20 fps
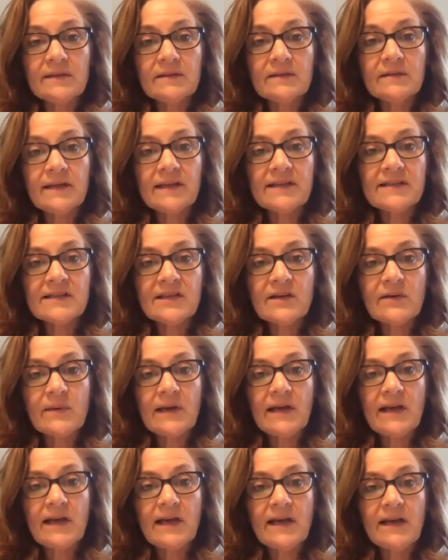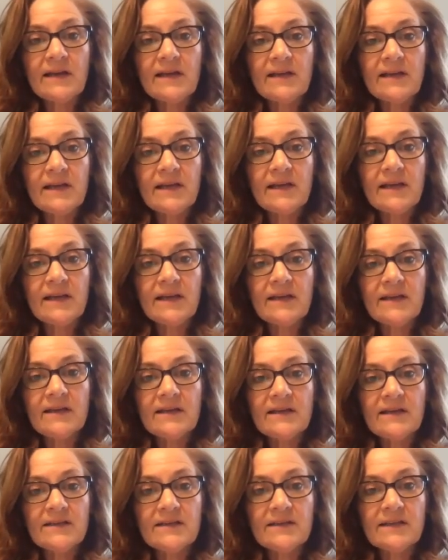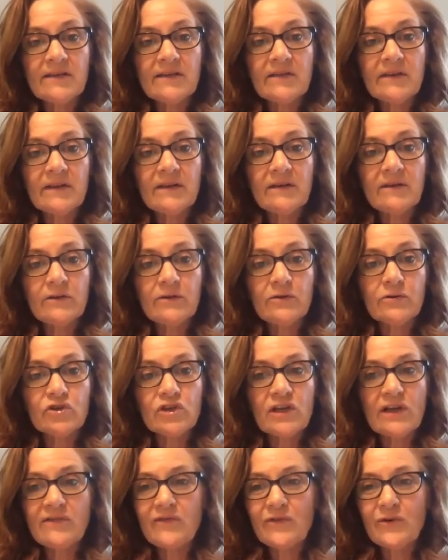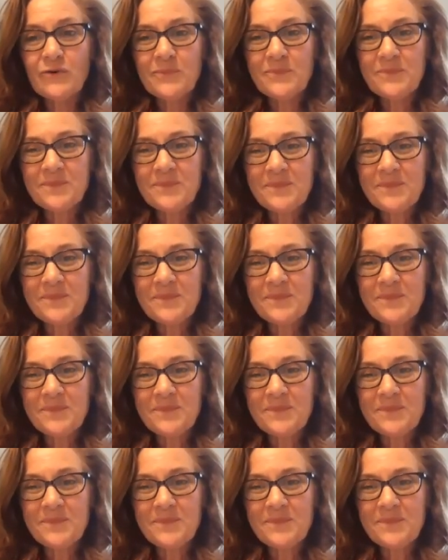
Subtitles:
let's go ahead and give it a little shuffle.